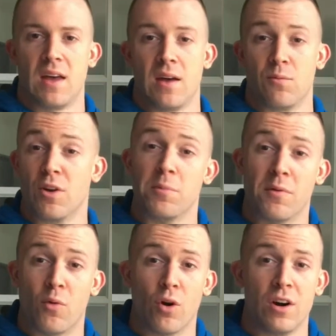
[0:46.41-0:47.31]
and Rhythm of
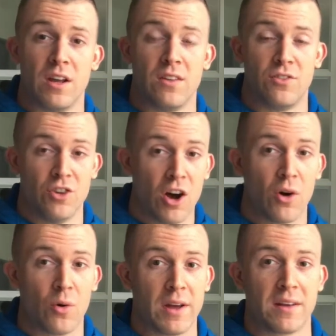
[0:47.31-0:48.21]
War is
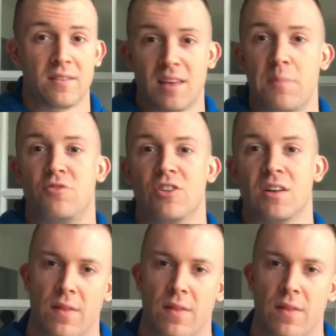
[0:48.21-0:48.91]
no exception.